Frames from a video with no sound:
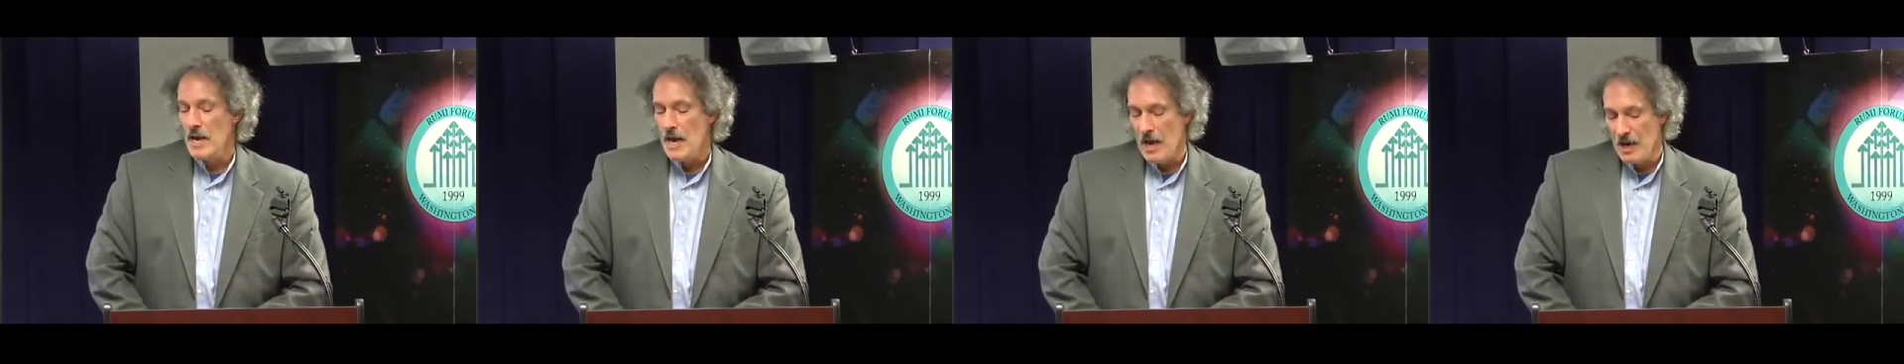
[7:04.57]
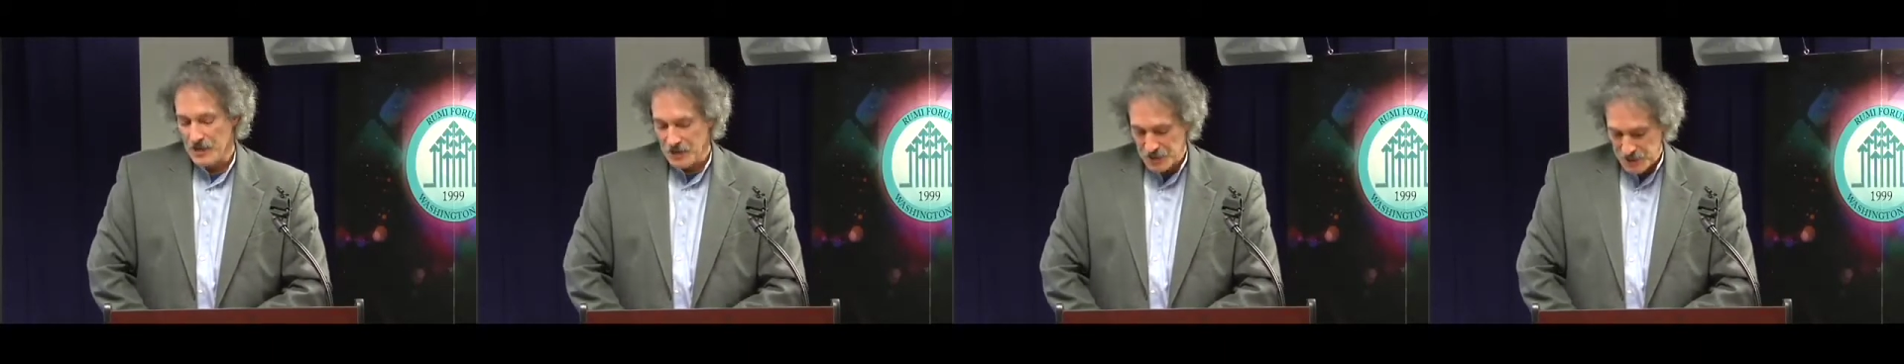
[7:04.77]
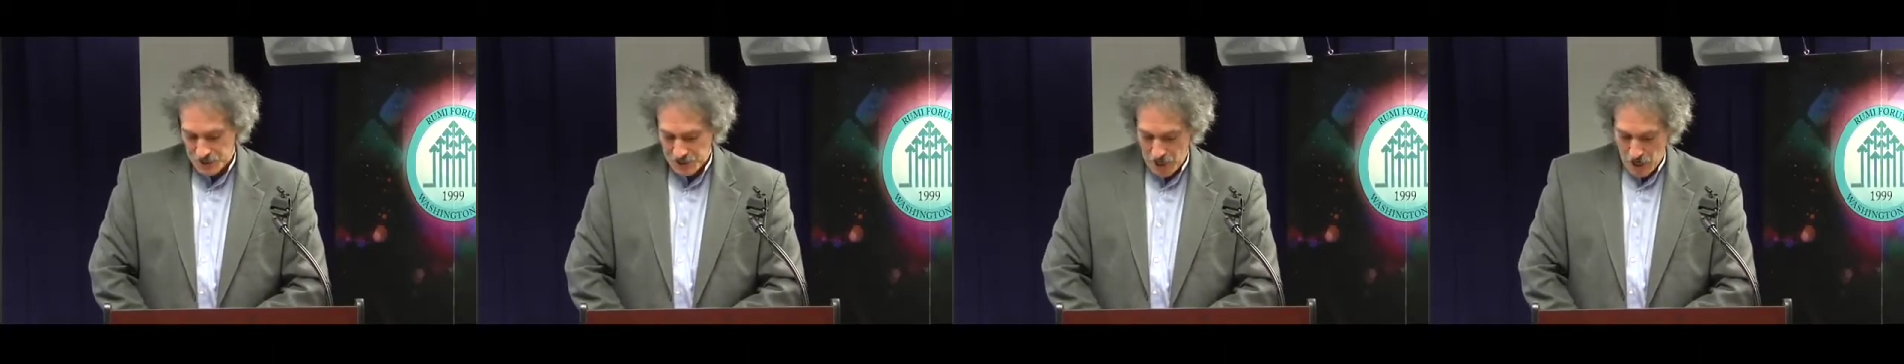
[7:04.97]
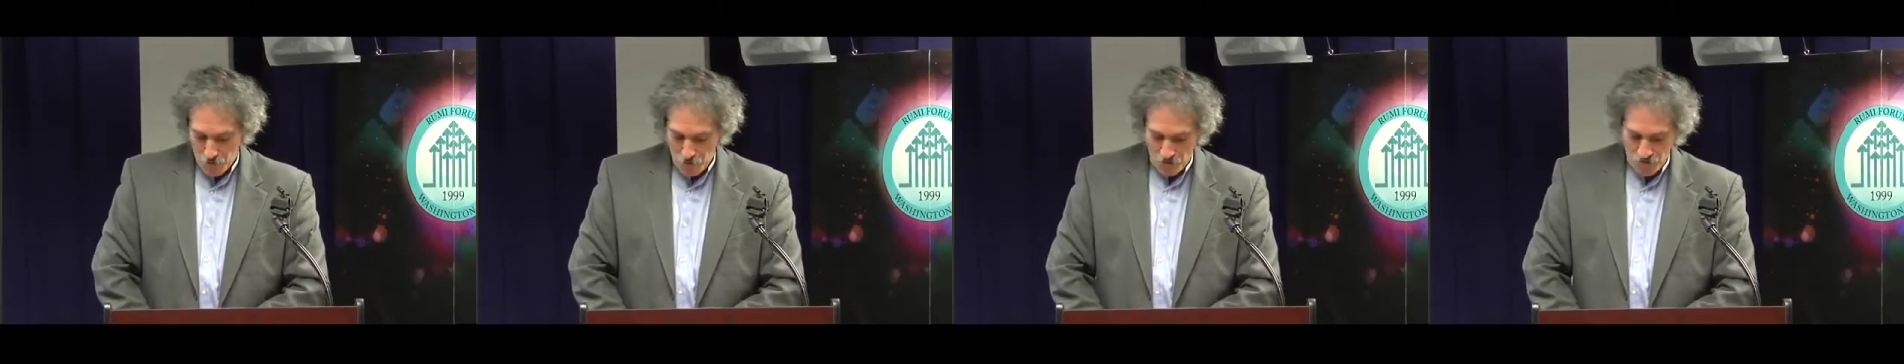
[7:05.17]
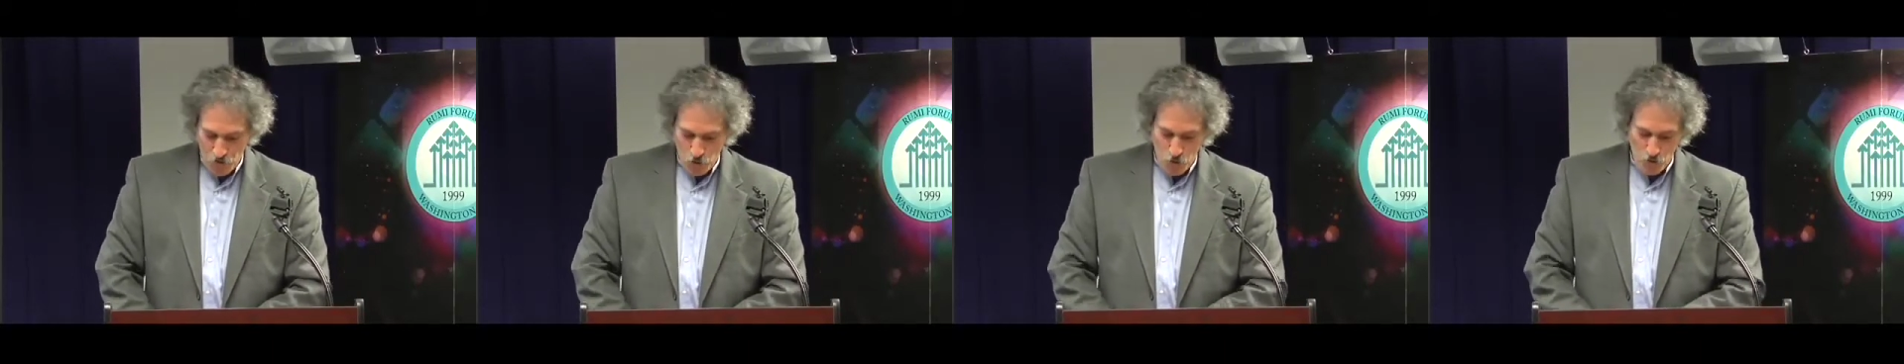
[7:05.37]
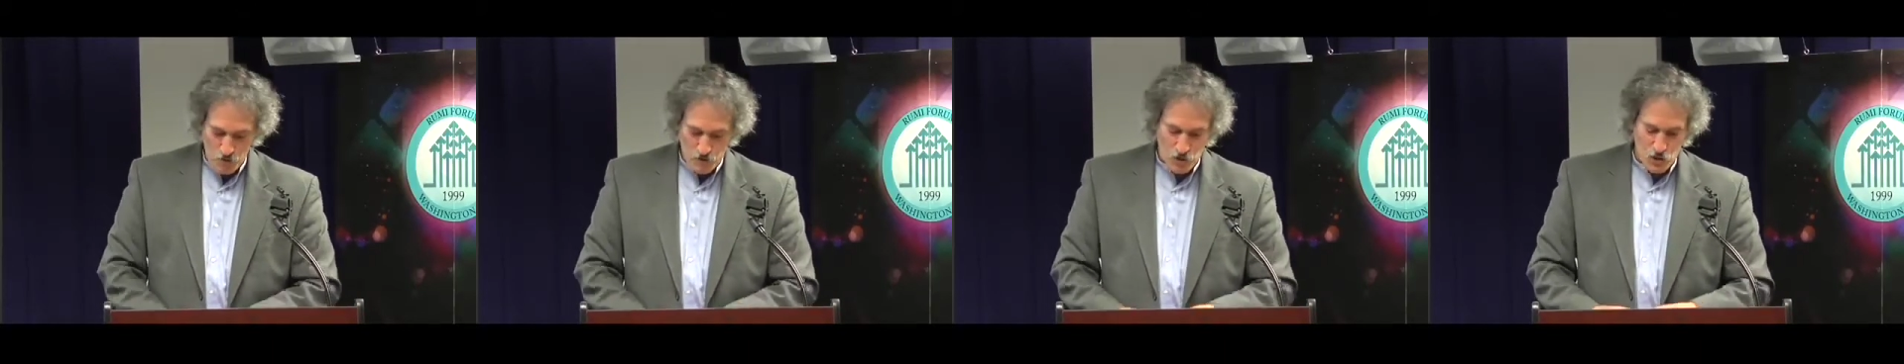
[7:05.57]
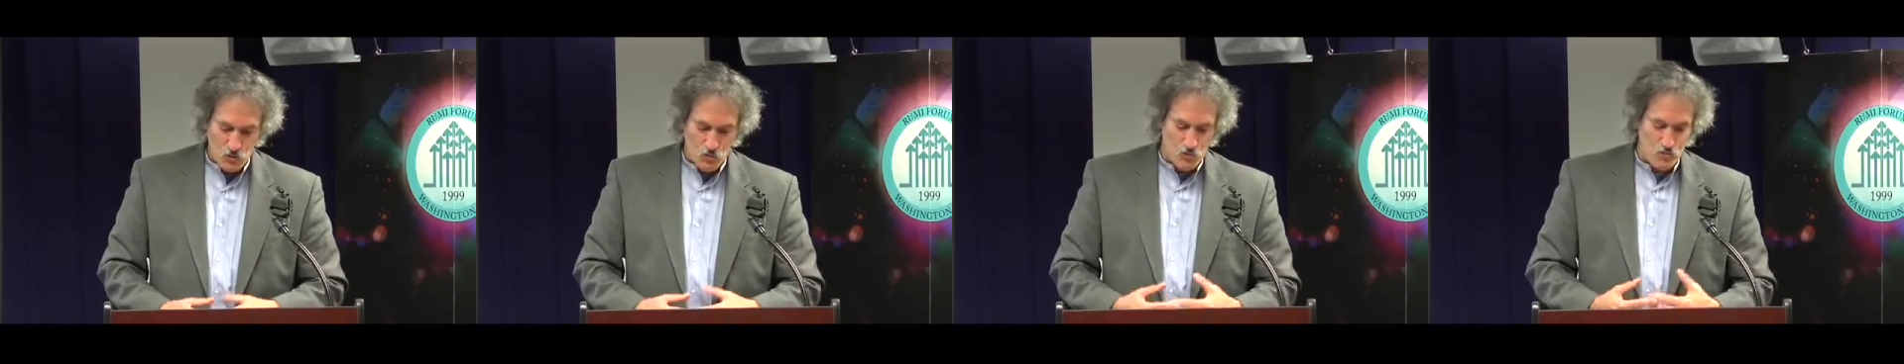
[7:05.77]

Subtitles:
And Islam, of course,